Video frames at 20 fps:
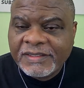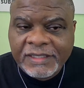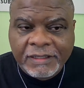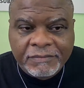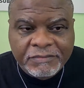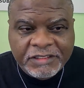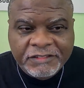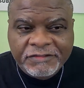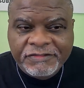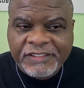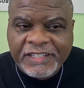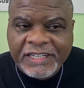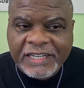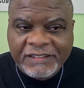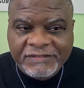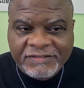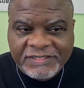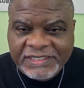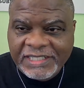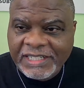
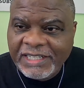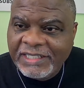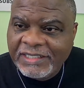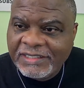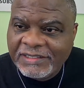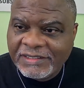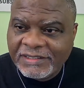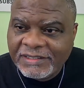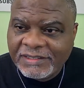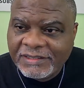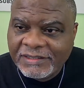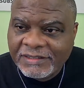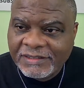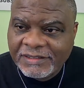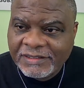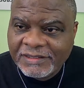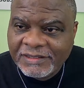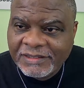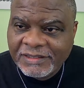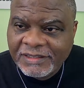75 days,
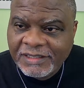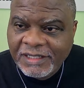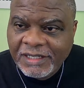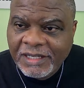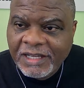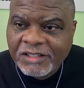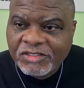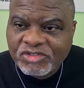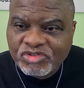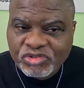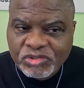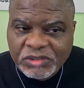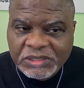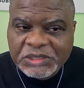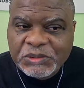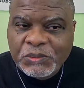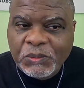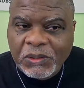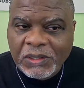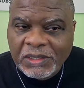three
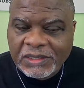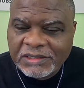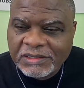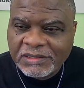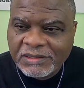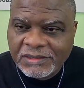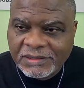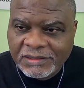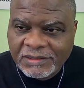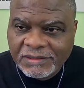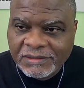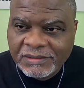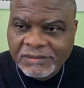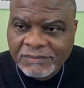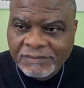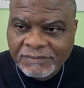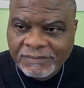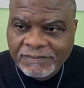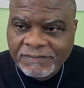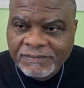quarters,
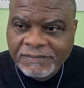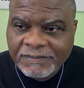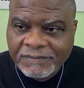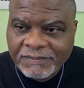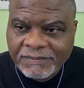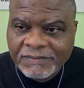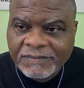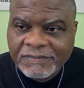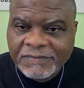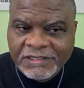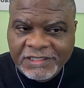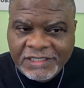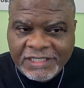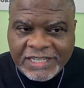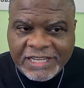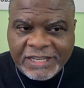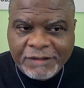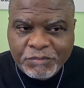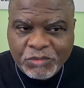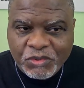
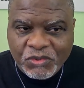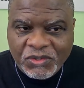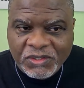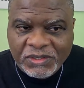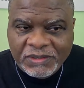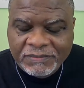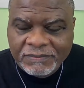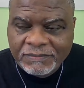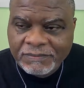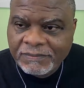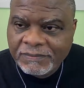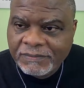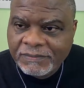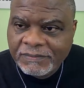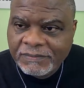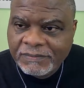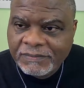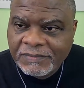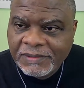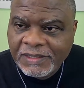game on.
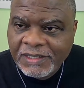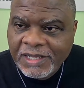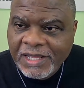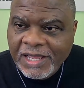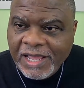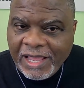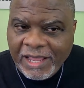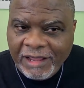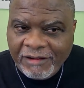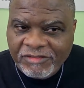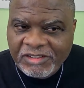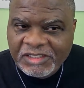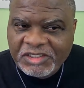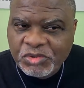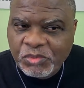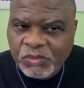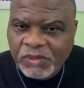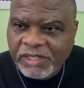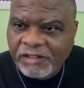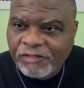Every
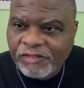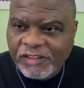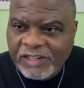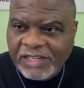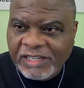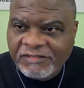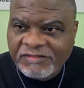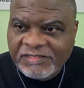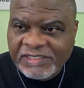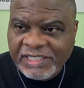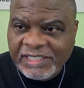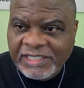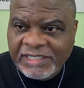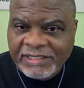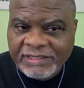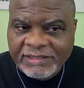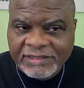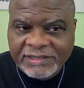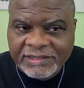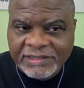25
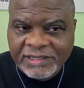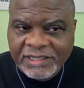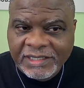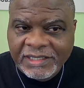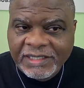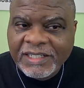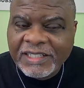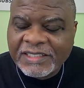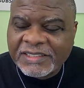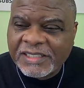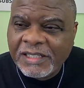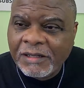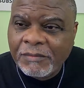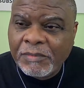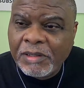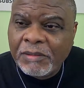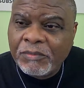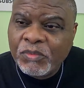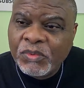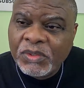days, let's
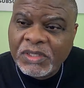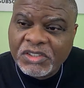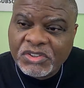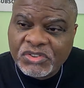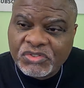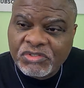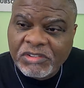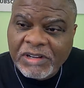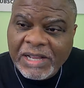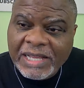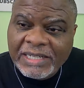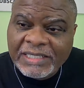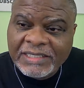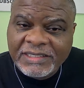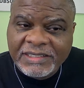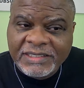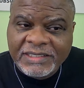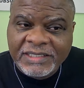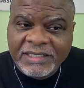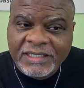come up with a
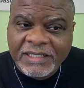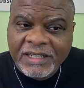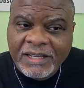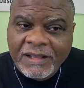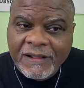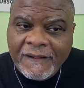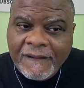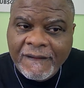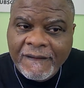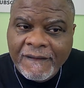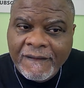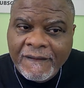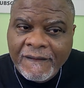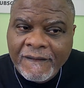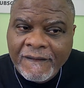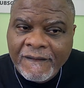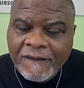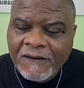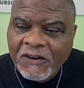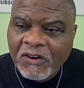strategy
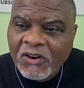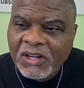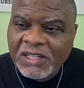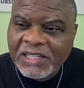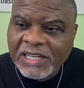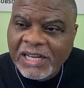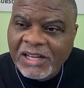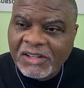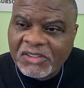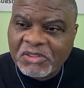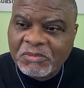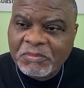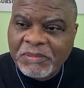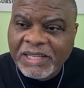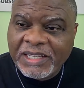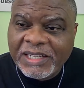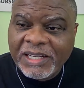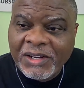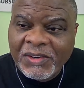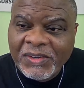on how to
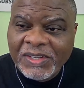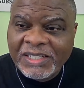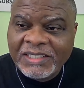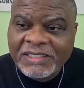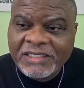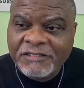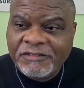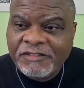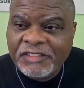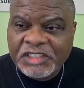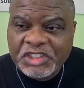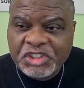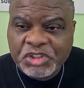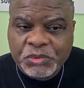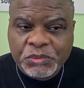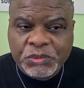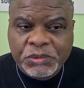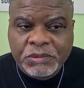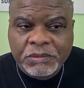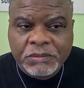make our
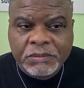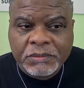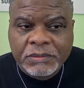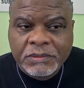individual